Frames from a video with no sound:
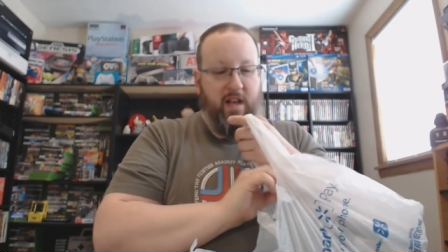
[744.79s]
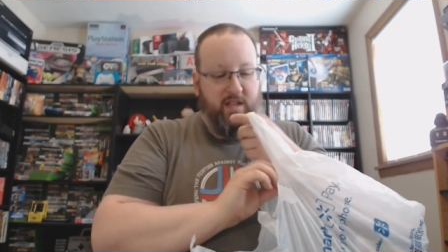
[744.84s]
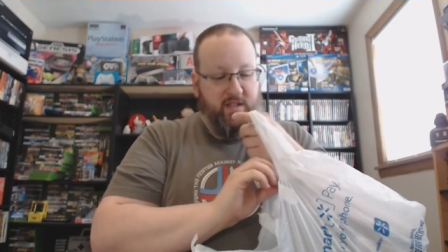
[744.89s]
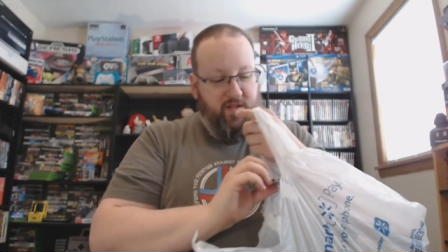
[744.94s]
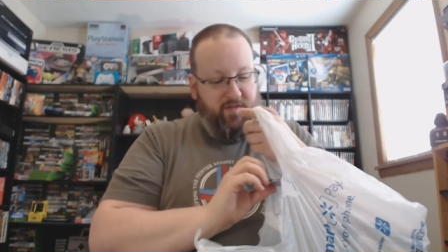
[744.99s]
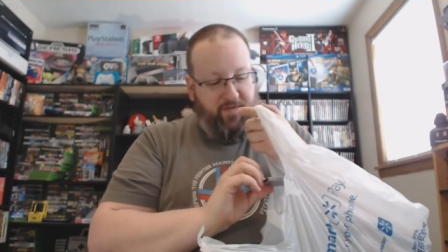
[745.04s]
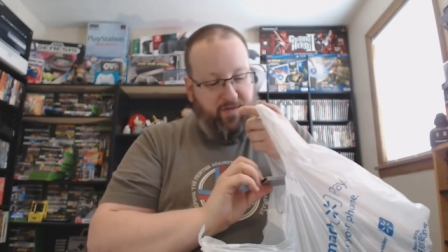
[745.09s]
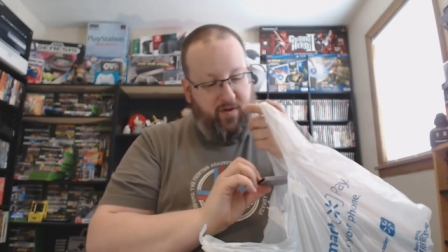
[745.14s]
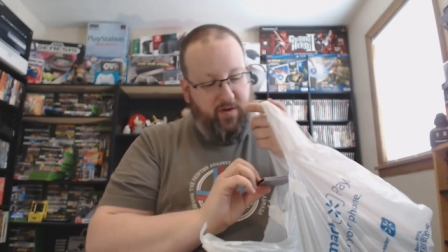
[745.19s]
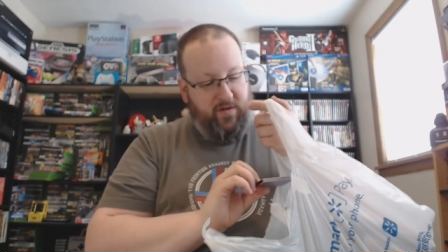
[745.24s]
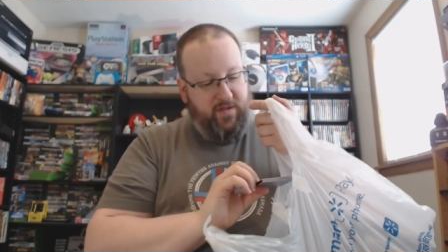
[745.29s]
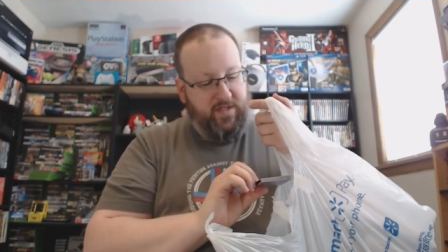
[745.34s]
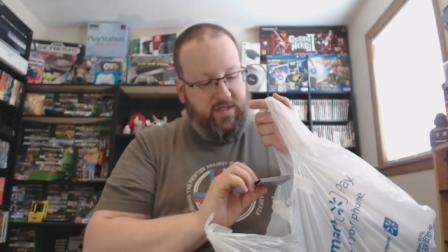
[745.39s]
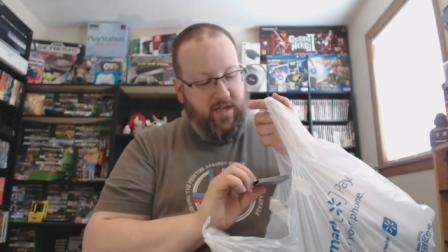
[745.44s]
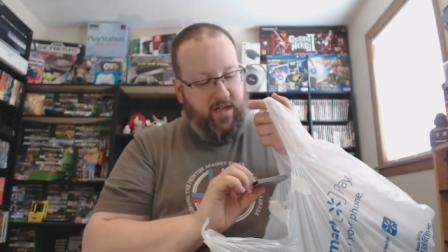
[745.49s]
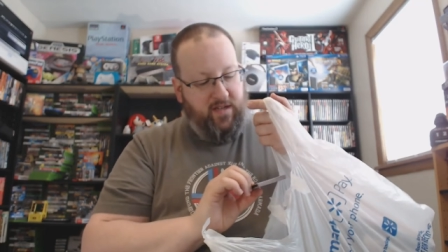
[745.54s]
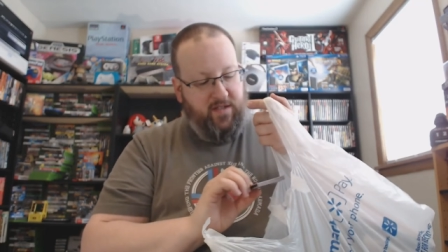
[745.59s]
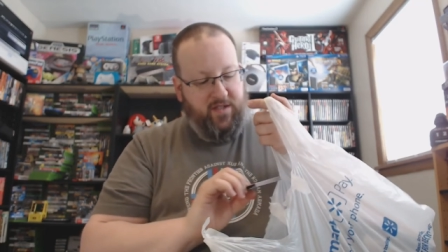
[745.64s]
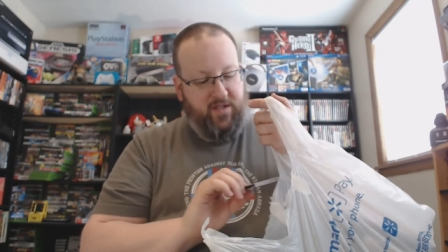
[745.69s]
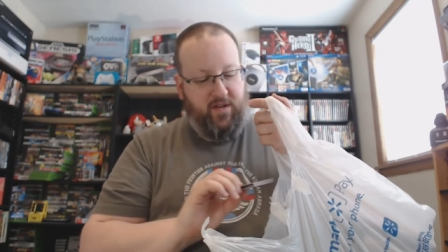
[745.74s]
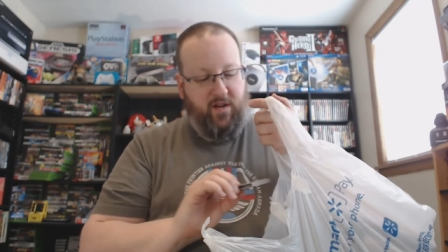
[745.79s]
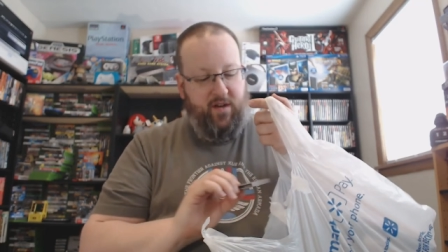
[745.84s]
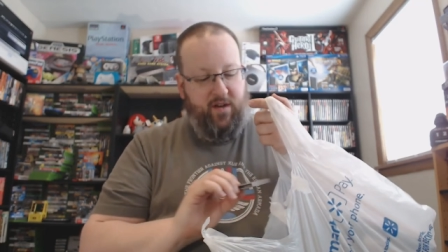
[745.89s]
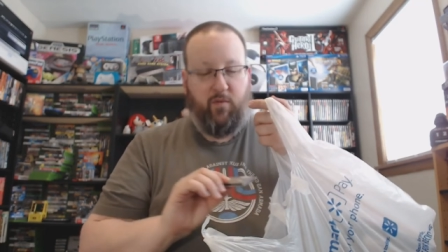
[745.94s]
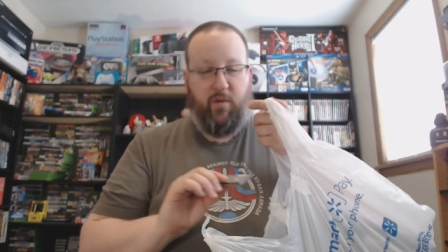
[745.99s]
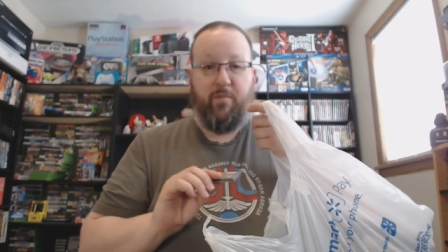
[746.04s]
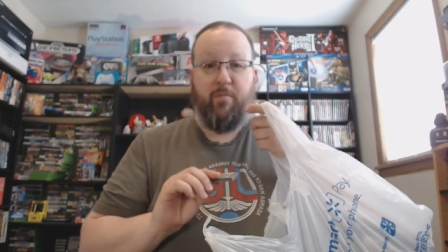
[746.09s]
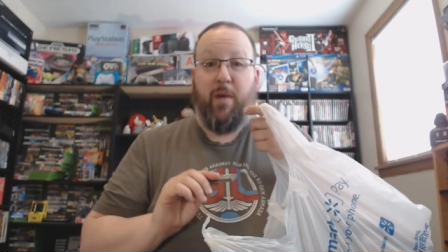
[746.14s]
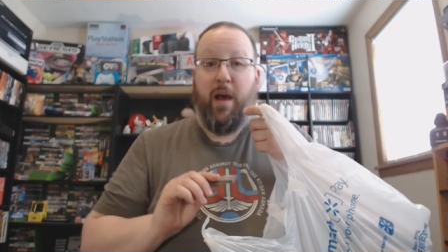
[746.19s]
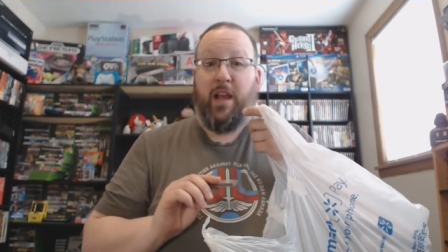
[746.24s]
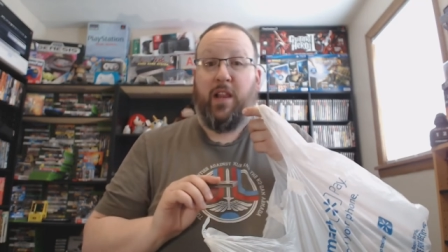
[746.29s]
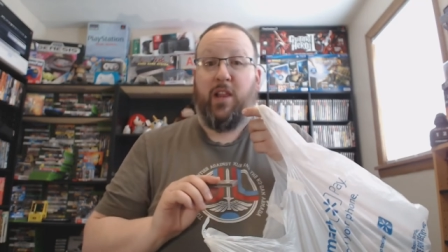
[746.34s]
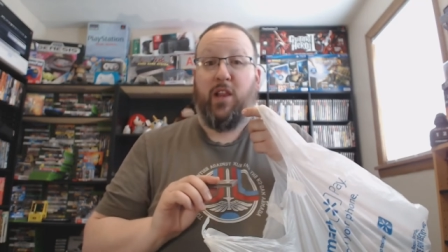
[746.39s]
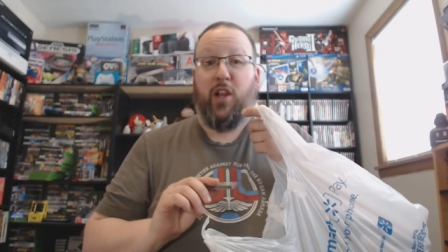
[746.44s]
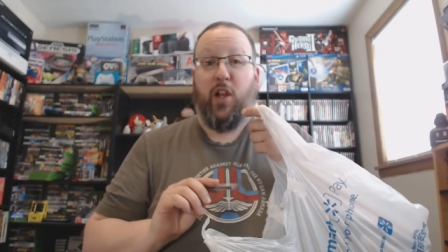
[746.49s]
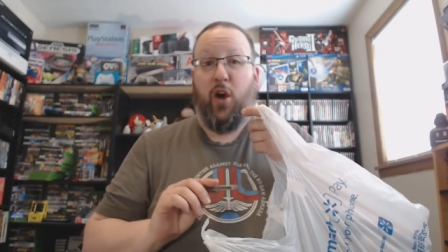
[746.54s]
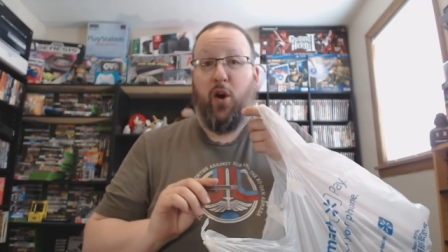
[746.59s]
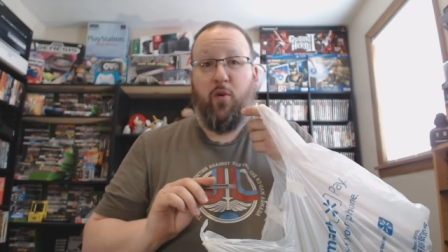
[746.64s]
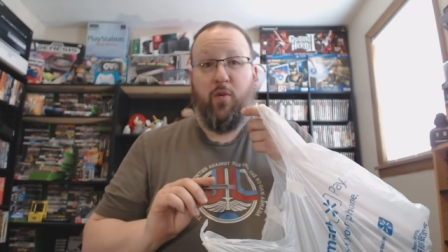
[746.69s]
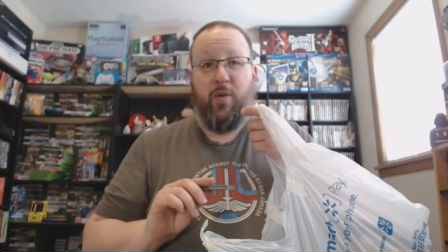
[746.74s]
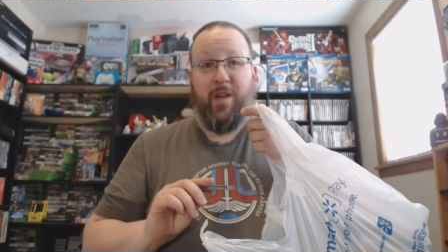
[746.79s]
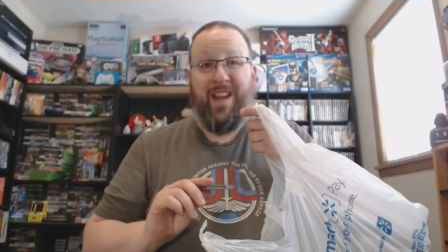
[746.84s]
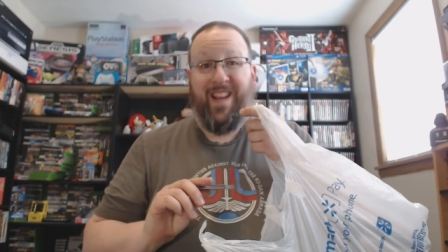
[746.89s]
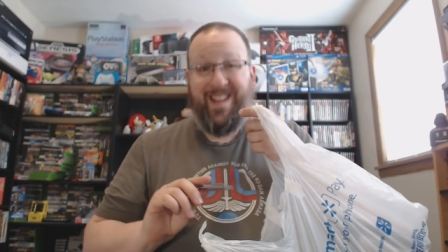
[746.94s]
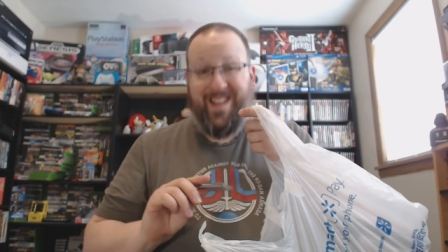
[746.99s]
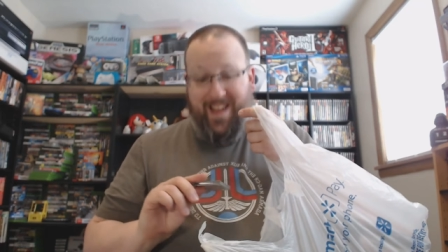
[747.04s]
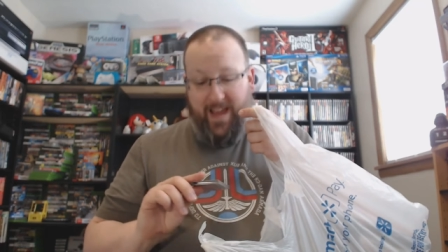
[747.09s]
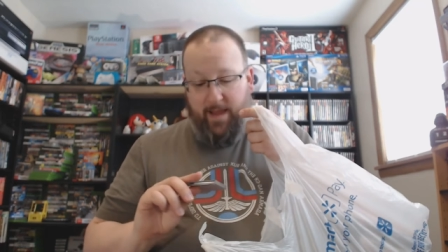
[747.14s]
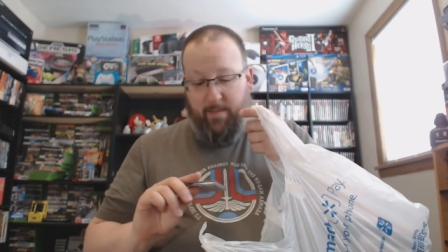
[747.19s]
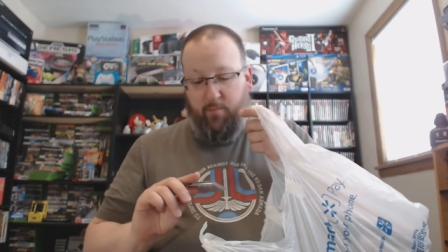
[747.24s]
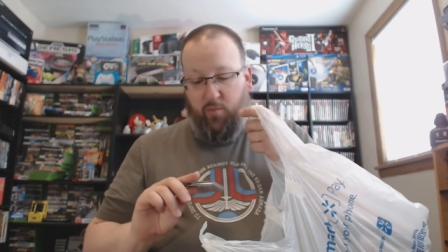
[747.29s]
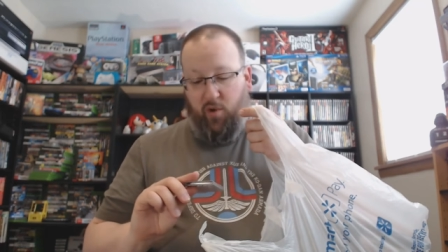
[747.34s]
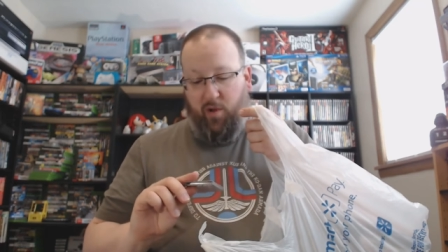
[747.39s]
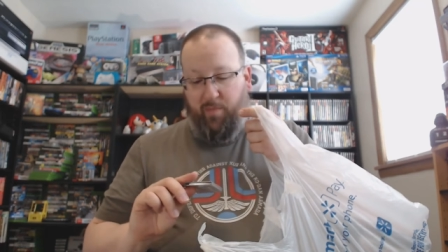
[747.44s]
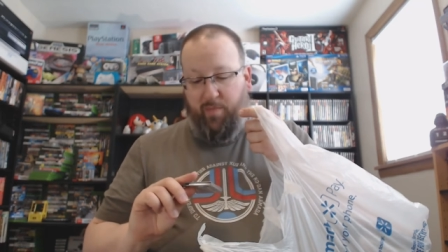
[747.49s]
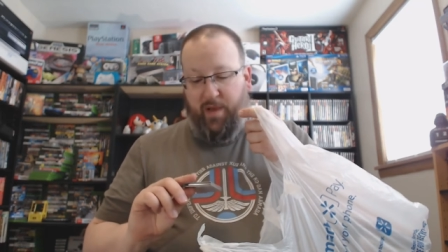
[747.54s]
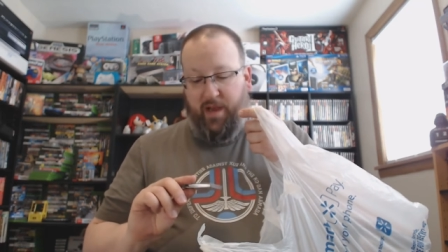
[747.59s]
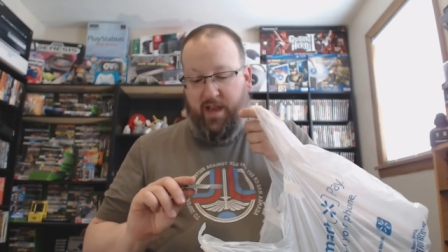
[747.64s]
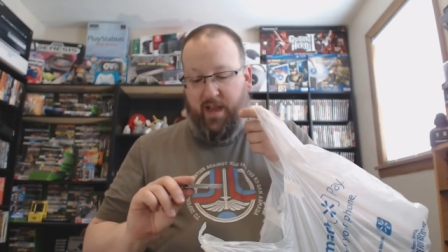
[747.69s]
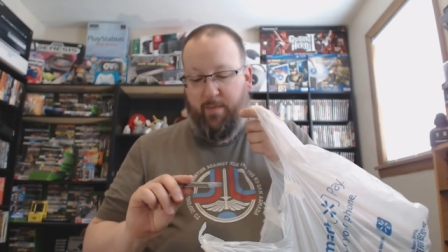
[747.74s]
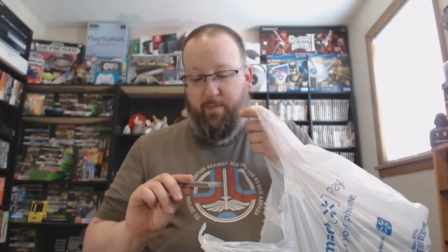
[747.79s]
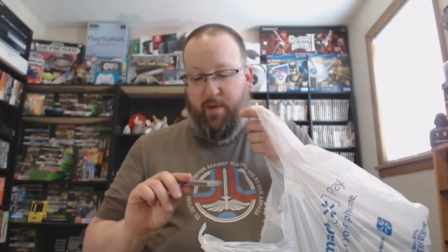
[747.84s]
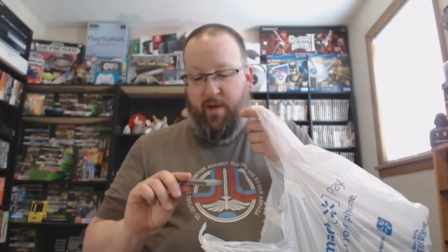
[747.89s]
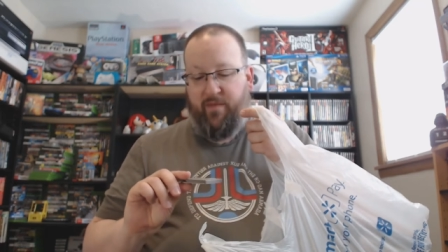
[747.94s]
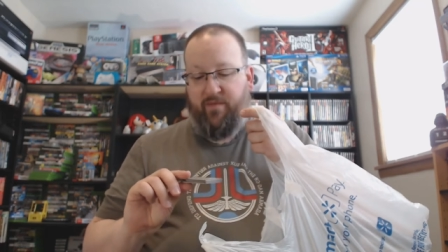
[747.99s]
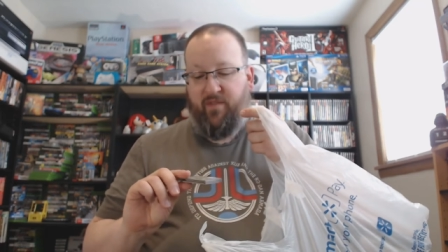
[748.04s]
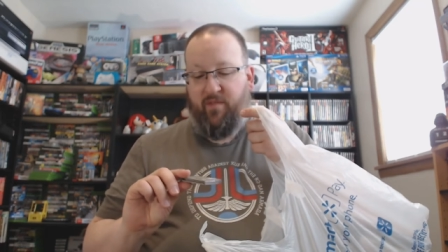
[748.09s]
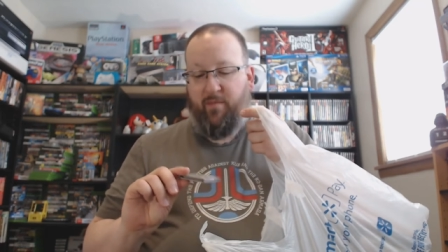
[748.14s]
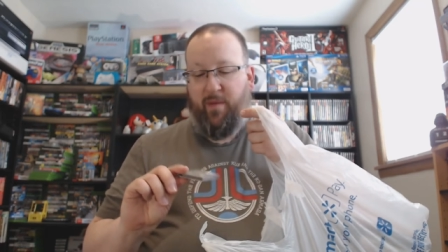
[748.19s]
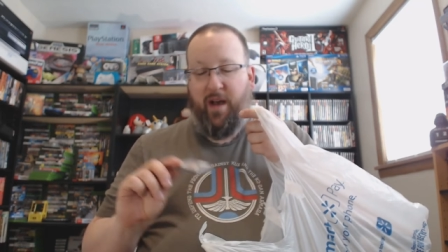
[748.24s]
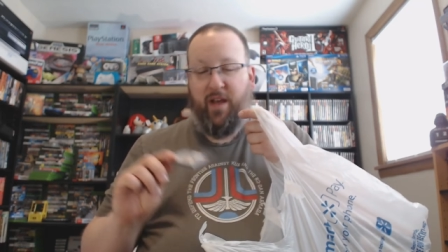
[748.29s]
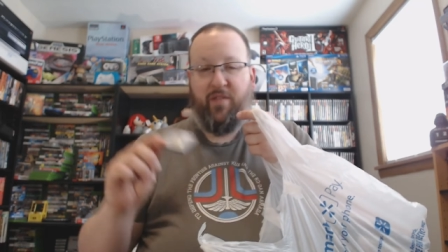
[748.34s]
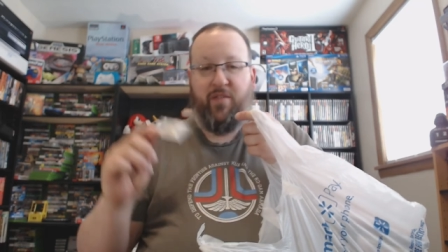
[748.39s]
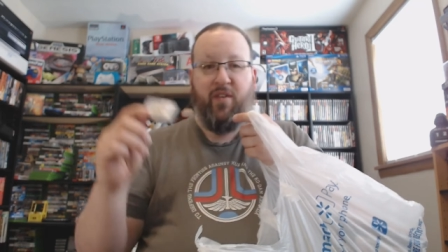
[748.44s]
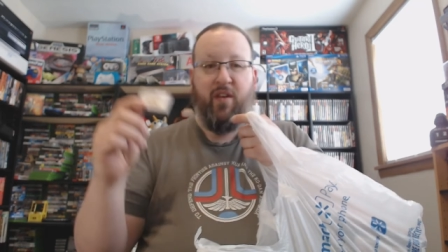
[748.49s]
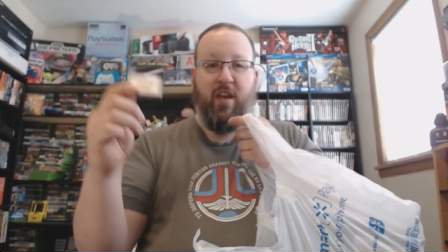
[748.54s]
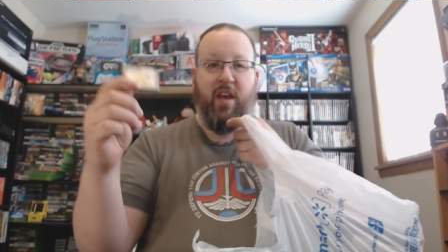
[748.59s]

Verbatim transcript: So first, I'll start with my lone Game Boy pickup of the month,